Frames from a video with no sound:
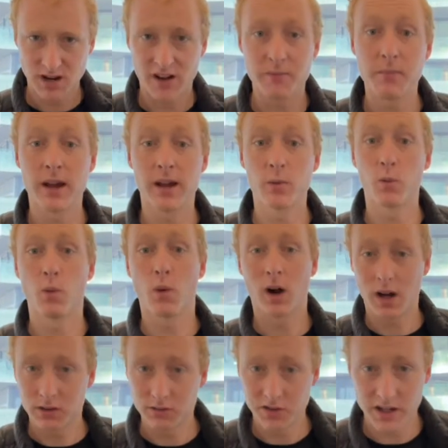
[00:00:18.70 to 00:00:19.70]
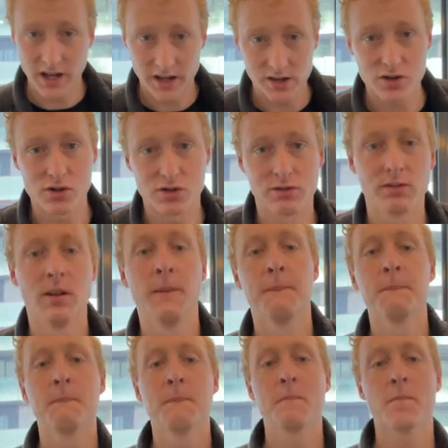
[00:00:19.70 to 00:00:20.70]
made wildly out of tune.
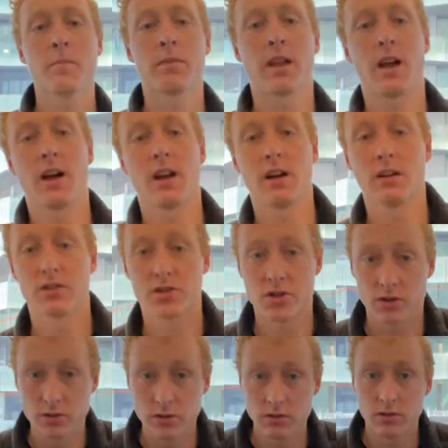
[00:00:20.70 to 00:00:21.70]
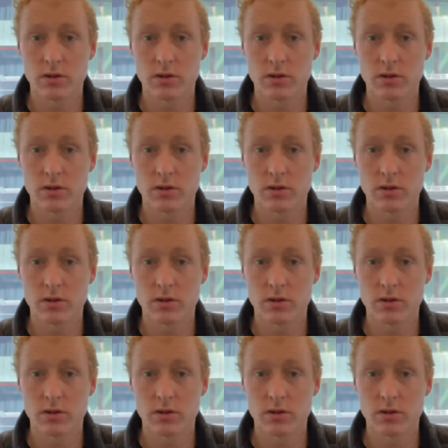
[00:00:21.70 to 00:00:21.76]
And I'll show you